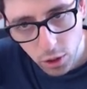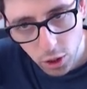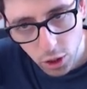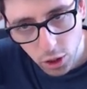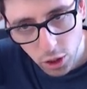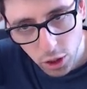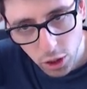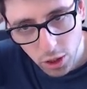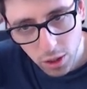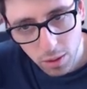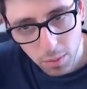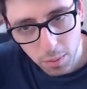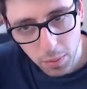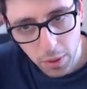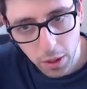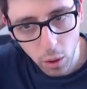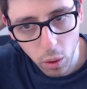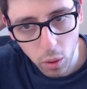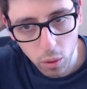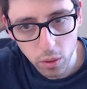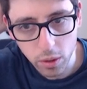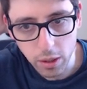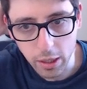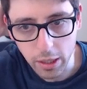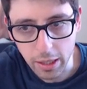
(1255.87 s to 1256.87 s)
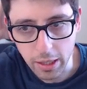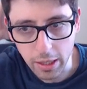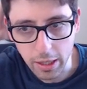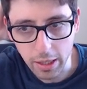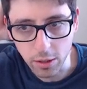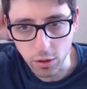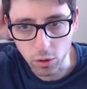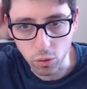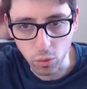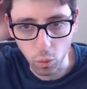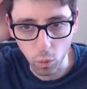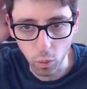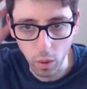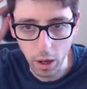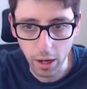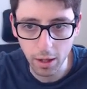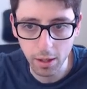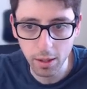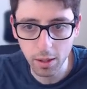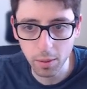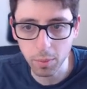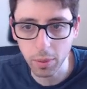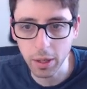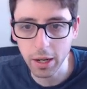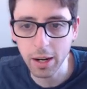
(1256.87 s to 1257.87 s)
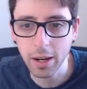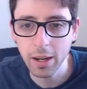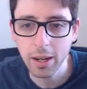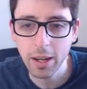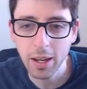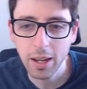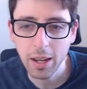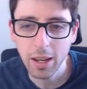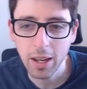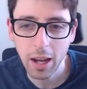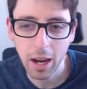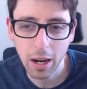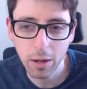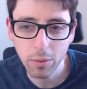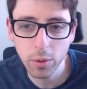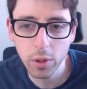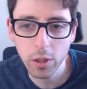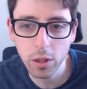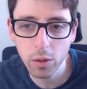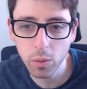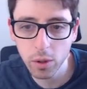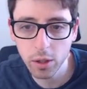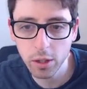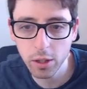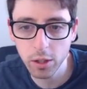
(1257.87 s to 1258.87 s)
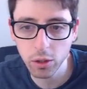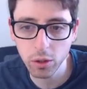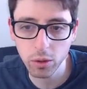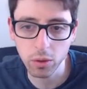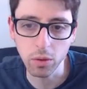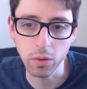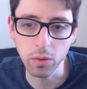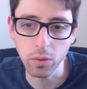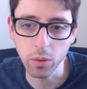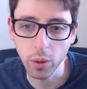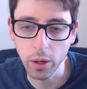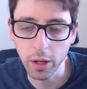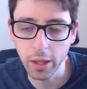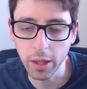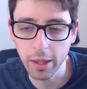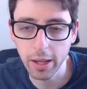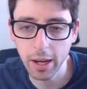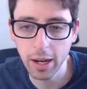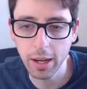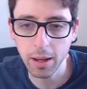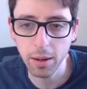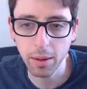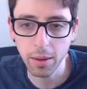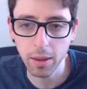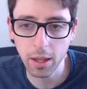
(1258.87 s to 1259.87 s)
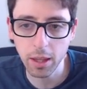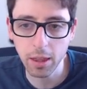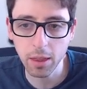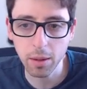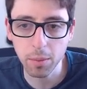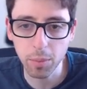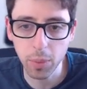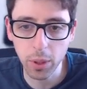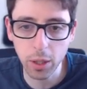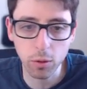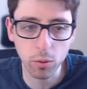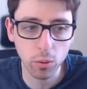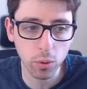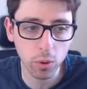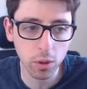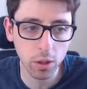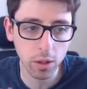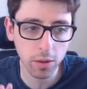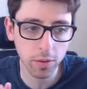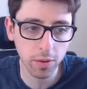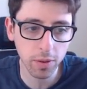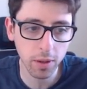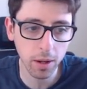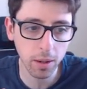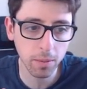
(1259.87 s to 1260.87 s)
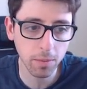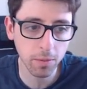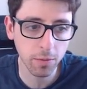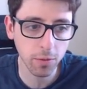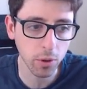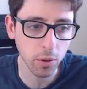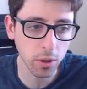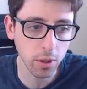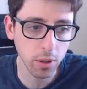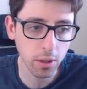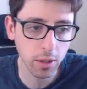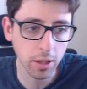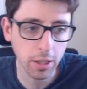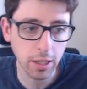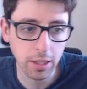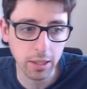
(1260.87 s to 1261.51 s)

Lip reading: should be holding as well. But I really wanted to avoid that. I think the big rule of thumb for